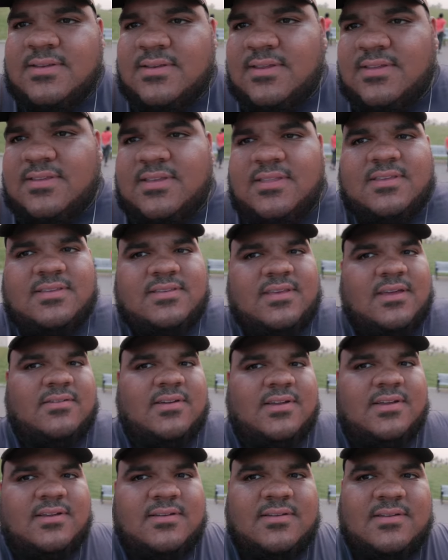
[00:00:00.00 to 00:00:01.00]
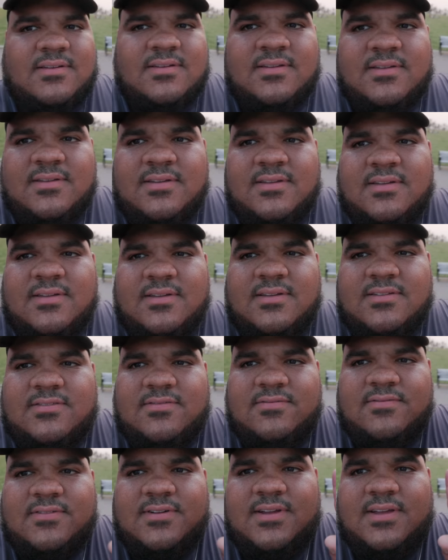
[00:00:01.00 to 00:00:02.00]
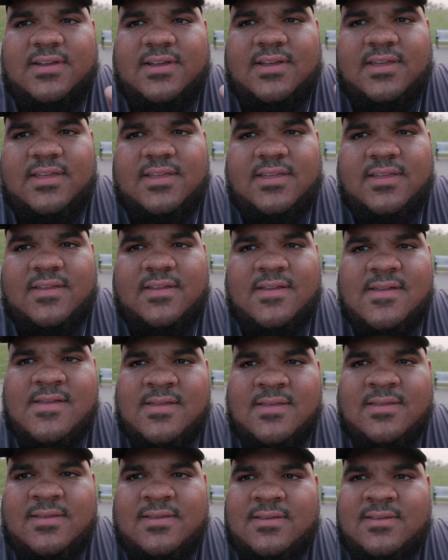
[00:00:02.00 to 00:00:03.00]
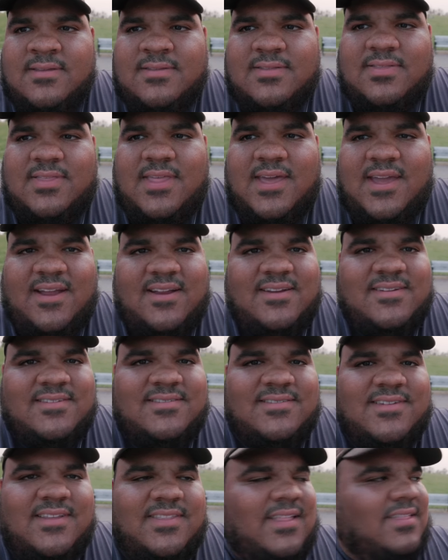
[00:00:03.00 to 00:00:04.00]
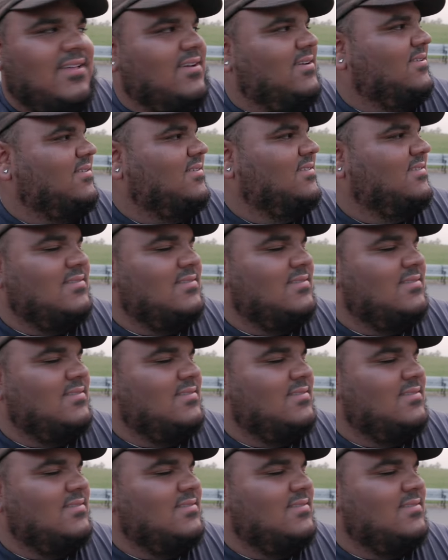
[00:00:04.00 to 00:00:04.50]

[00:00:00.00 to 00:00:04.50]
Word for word: You see the sun right here? It's right there. Doesn't that look cool?